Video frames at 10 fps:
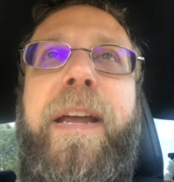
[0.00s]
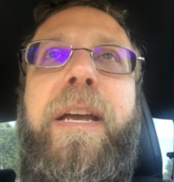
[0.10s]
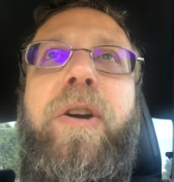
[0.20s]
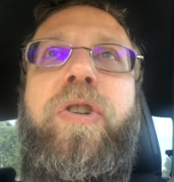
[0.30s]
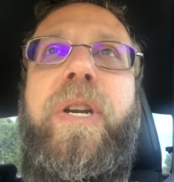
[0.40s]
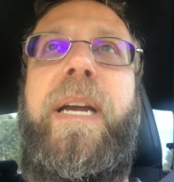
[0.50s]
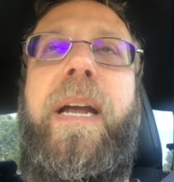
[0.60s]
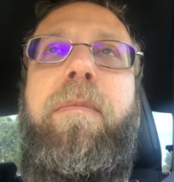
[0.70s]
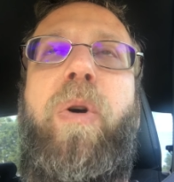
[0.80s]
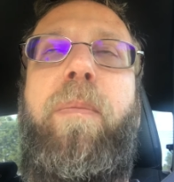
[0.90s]
energy
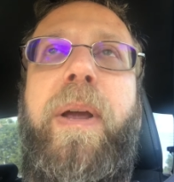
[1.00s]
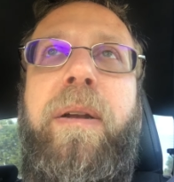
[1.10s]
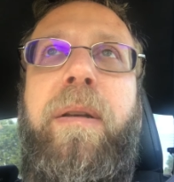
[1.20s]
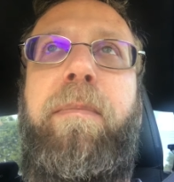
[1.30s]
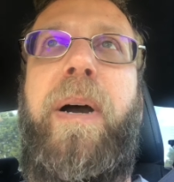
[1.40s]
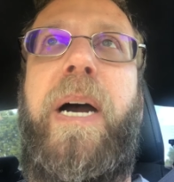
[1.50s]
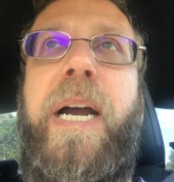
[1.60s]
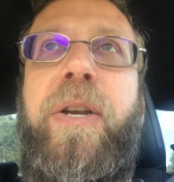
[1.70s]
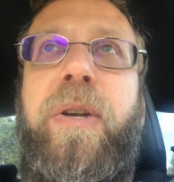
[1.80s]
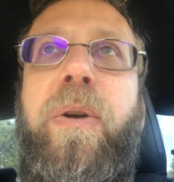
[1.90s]
and momentum
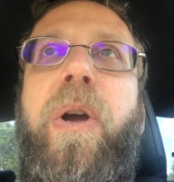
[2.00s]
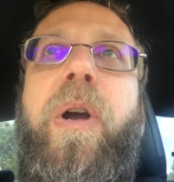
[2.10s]
behind you